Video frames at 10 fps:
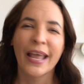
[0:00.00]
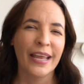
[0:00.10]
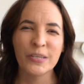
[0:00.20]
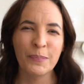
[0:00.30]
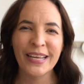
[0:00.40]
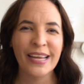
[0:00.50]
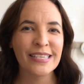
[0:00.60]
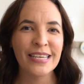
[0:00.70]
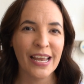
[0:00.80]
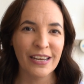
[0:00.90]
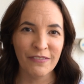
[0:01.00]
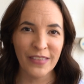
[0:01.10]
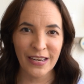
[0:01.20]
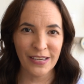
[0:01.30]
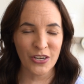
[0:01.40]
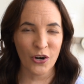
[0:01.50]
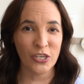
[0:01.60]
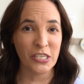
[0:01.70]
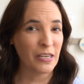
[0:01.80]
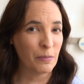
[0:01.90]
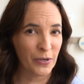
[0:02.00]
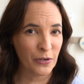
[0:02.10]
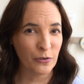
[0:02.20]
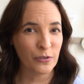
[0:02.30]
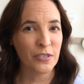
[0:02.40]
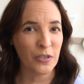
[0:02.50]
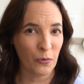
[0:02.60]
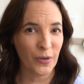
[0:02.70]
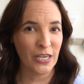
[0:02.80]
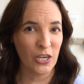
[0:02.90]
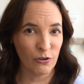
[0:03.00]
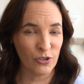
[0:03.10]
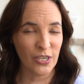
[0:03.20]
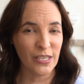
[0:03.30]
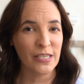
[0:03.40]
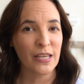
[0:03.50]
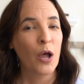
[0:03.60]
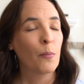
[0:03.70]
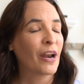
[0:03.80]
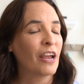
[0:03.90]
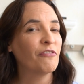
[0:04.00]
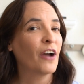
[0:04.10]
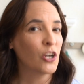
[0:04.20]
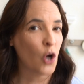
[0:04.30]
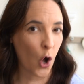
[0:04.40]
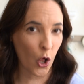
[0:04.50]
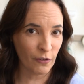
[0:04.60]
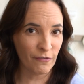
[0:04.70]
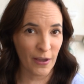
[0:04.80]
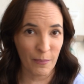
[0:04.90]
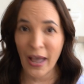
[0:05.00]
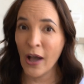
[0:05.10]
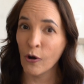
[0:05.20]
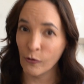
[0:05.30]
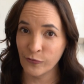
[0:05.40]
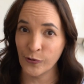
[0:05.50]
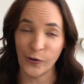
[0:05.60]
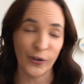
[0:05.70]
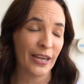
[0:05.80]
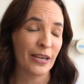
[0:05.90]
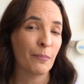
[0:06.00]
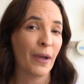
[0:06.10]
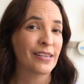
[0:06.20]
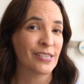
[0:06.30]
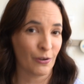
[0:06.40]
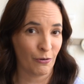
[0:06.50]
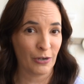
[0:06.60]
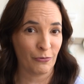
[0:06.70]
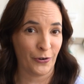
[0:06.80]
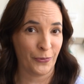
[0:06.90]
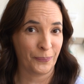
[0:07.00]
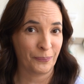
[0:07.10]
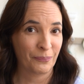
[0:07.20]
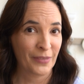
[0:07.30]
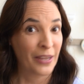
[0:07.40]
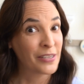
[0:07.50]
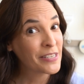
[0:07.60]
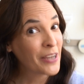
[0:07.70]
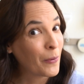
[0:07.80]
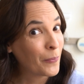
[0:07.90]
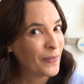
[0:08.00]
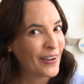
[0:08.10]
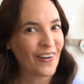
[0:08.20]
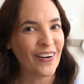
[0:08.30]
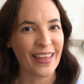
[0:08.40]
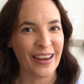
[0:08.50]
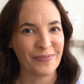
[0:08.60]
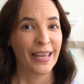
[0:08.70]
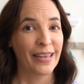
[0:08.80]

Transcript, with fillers: It's because none of these are typical sewing notions, but I find all of them helpful in my sewing room. So, what are they?